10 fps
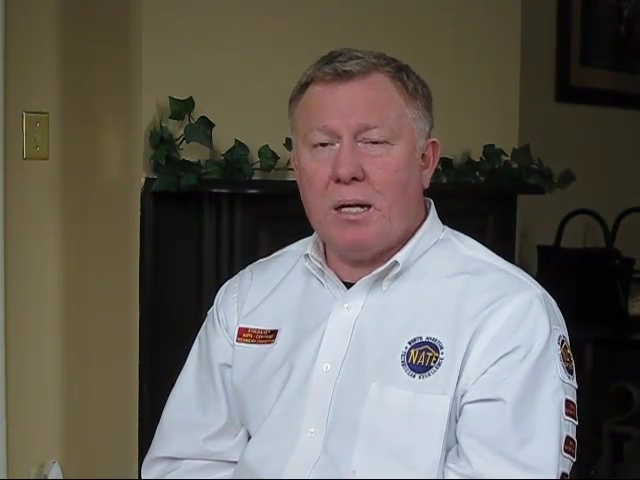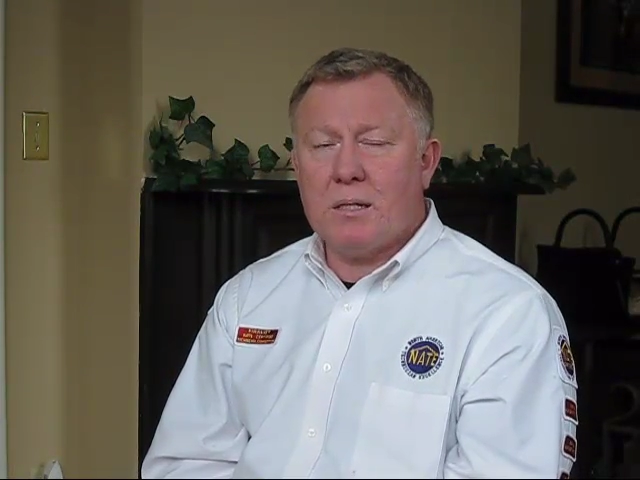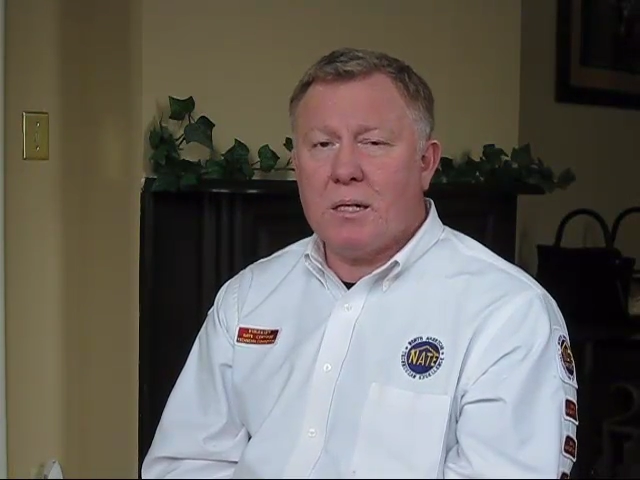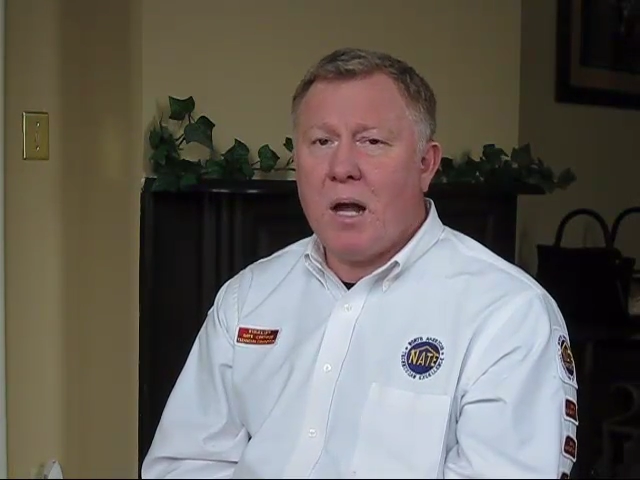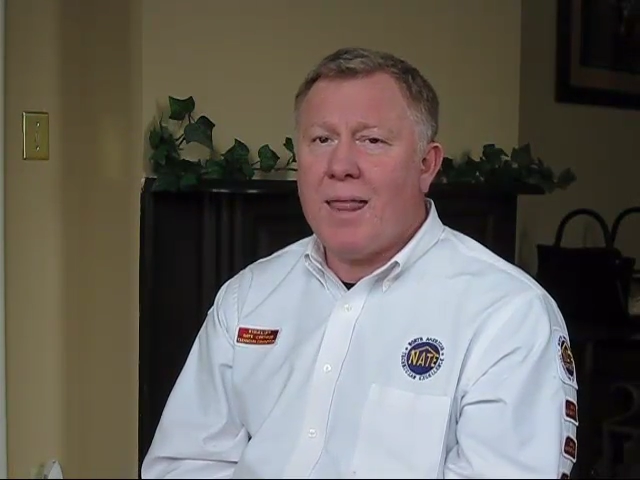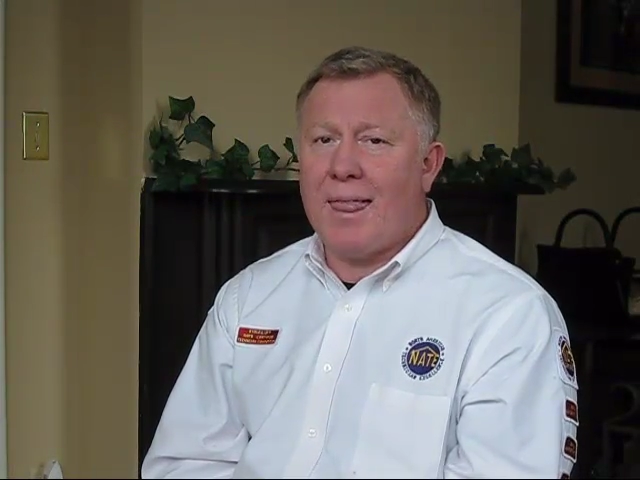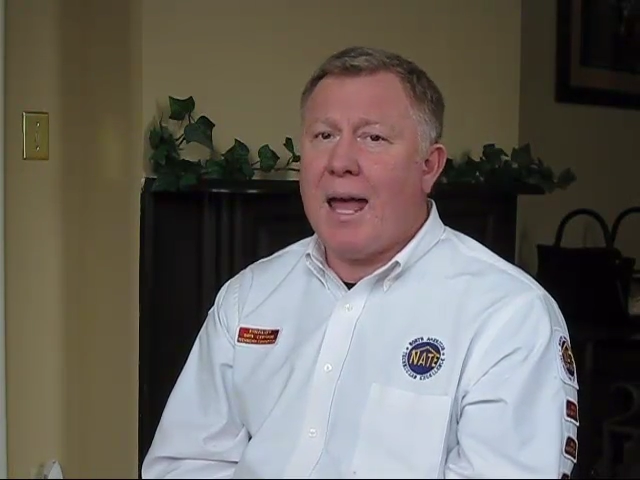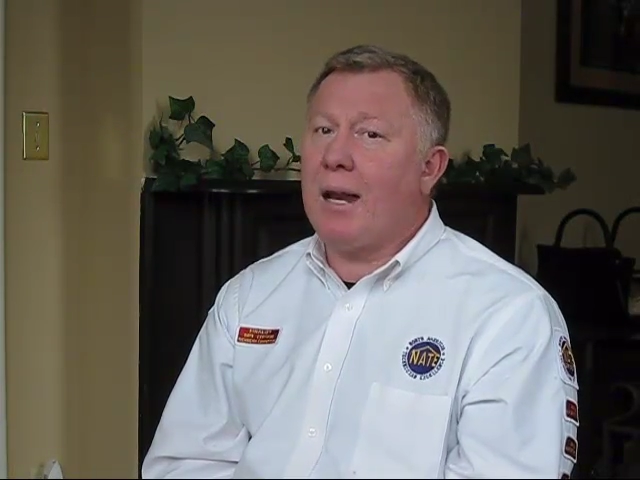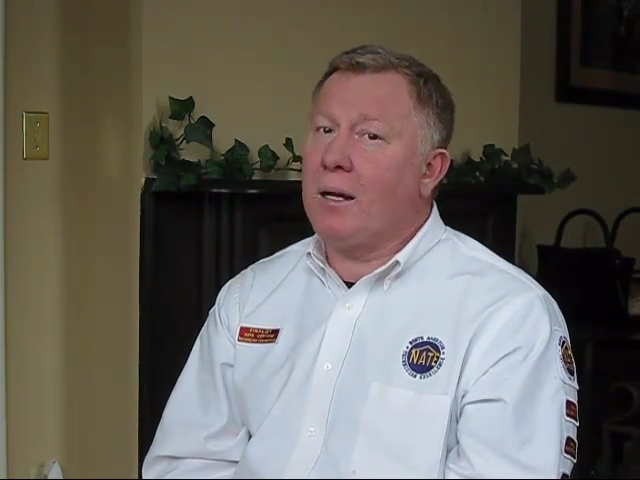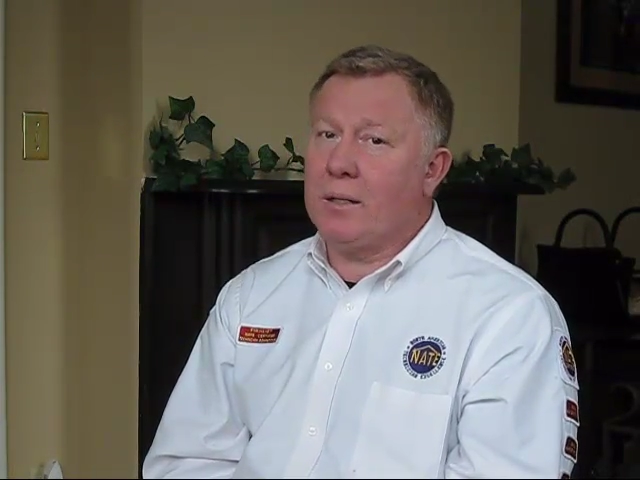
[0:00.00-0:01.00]
it's not
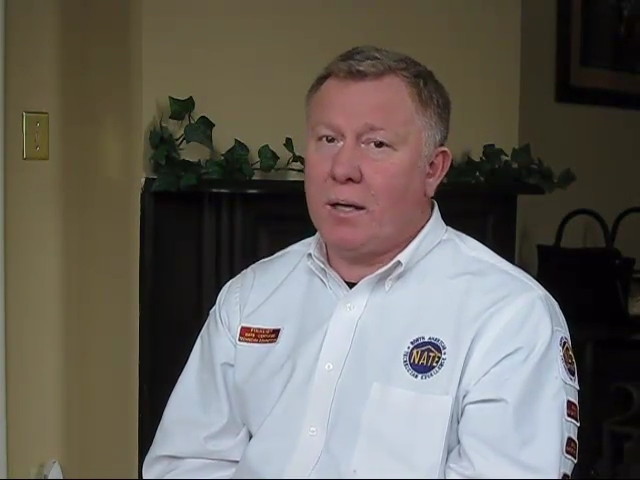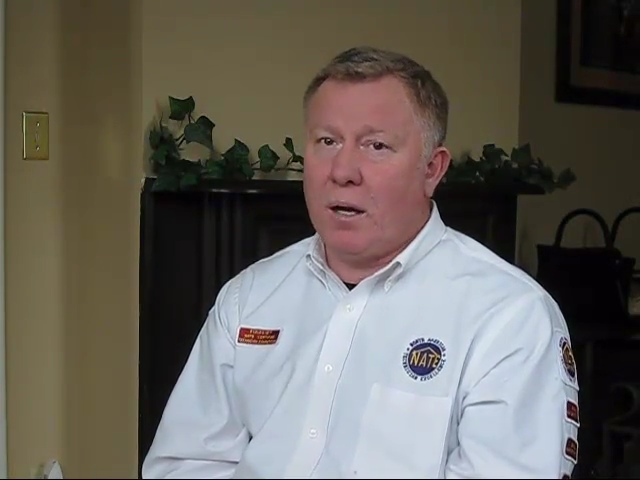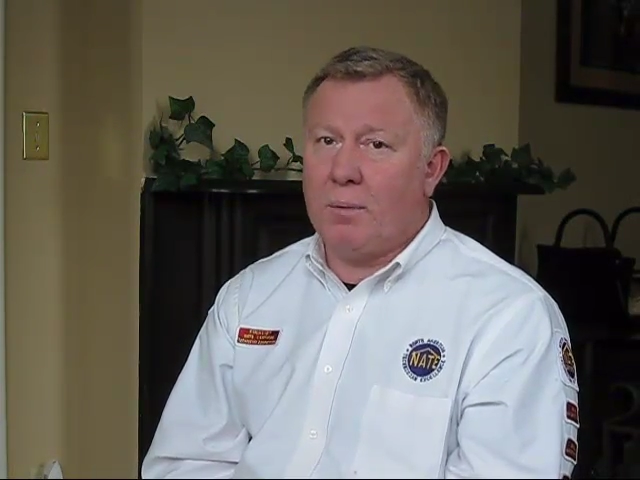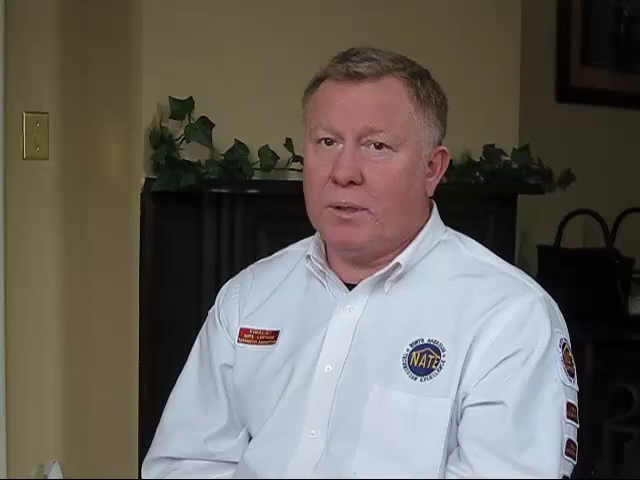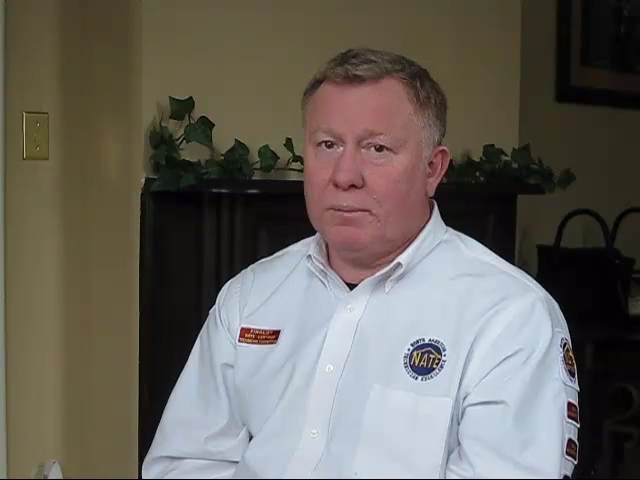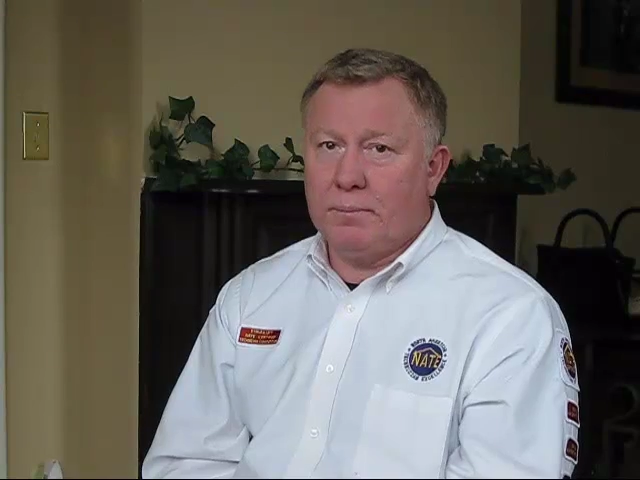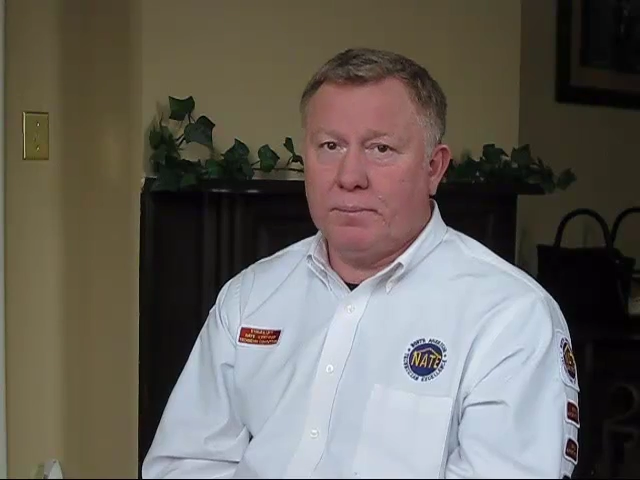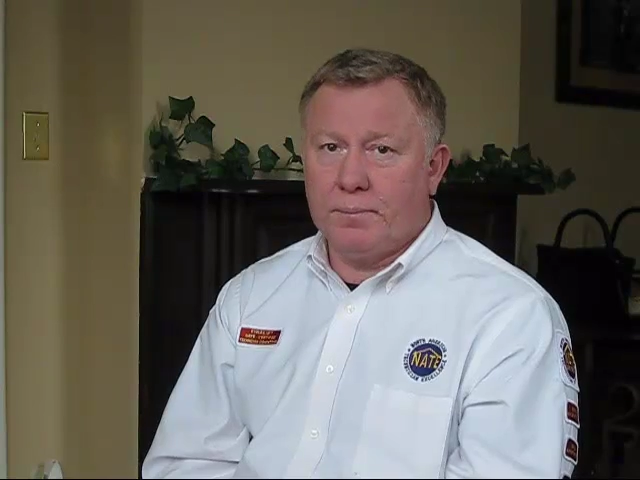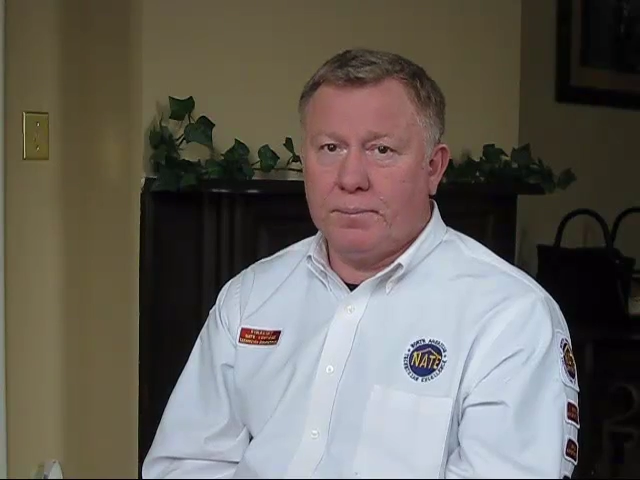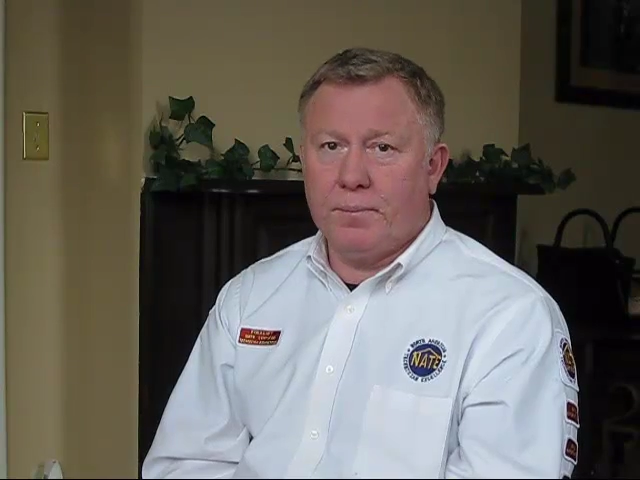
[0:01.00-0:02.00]
that uncommon.
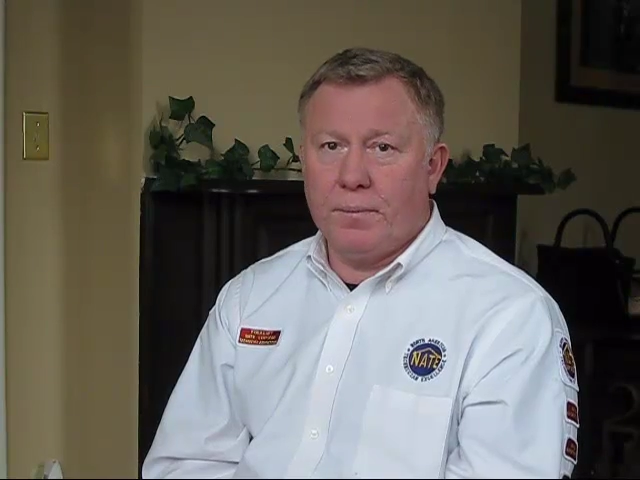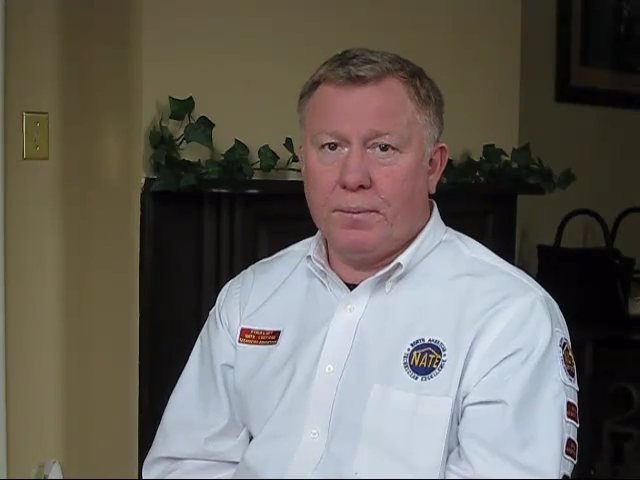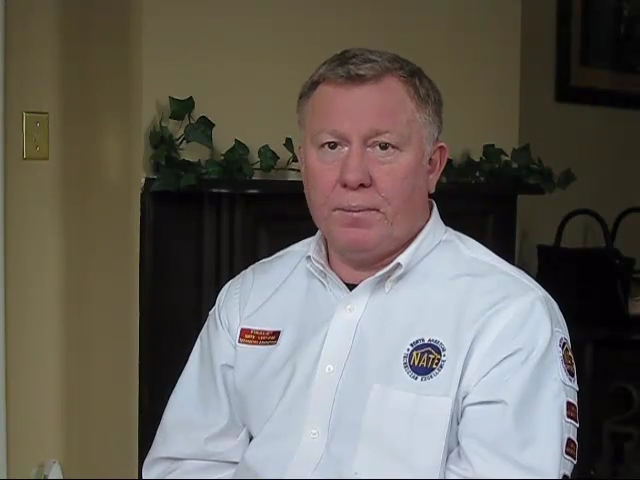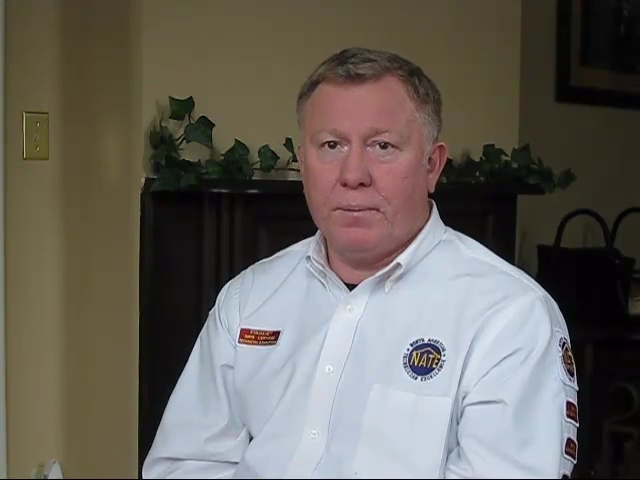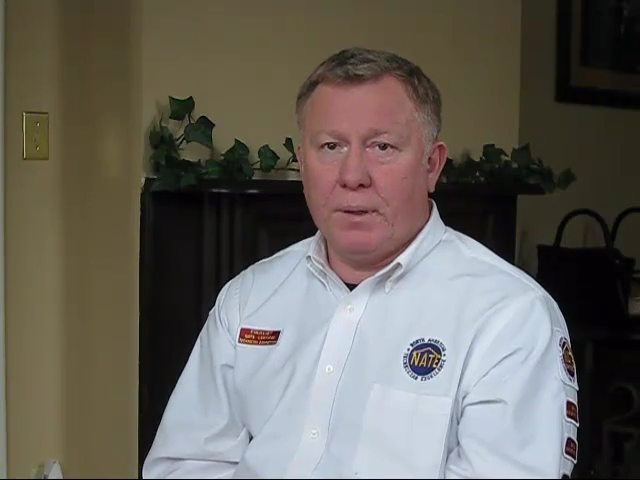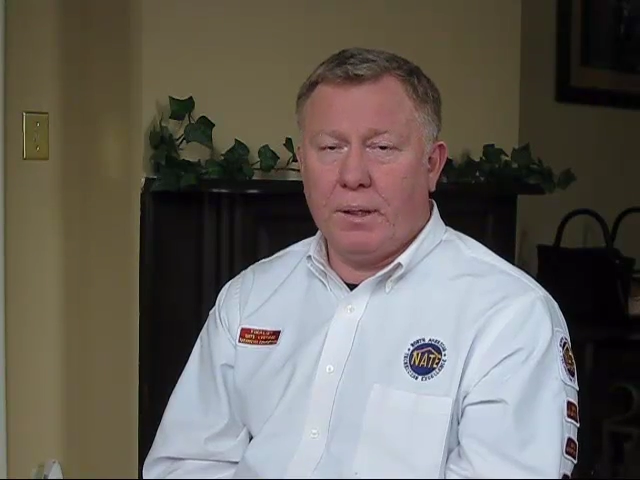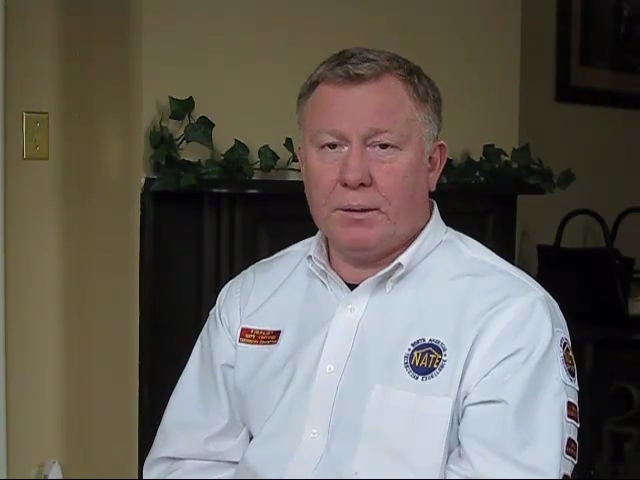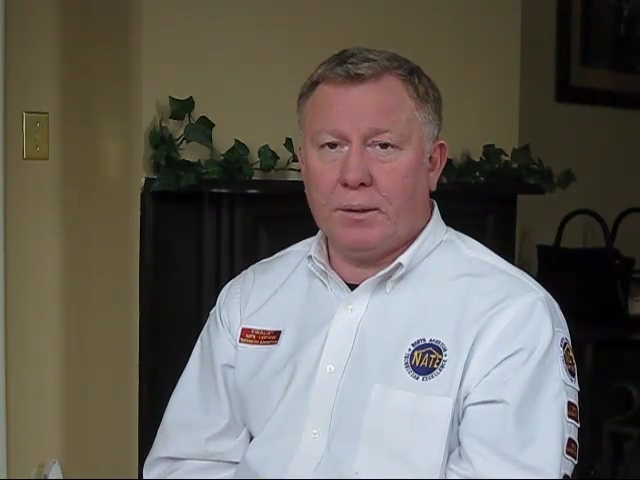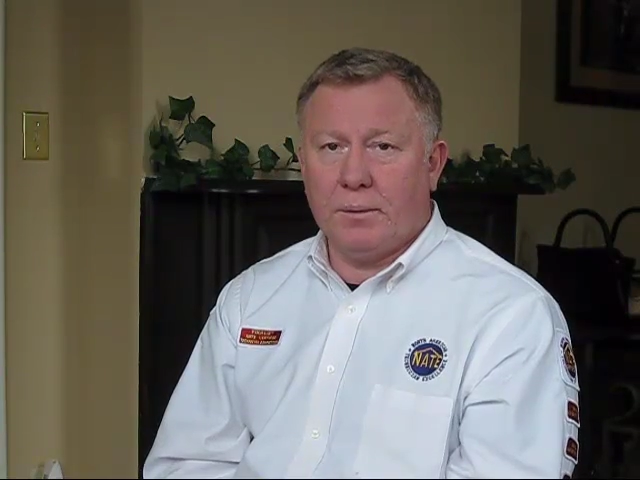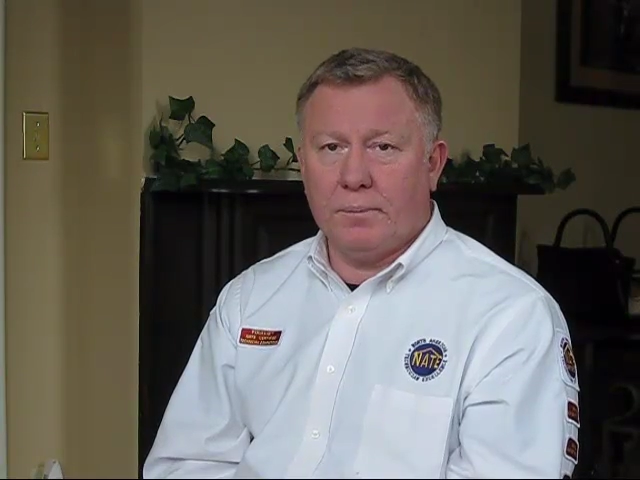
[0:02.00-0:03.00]
Mm-hmm.
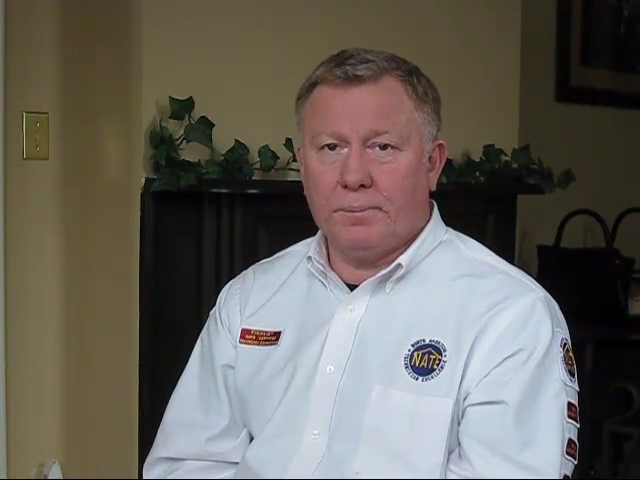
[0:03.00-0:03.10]
Yes. Well,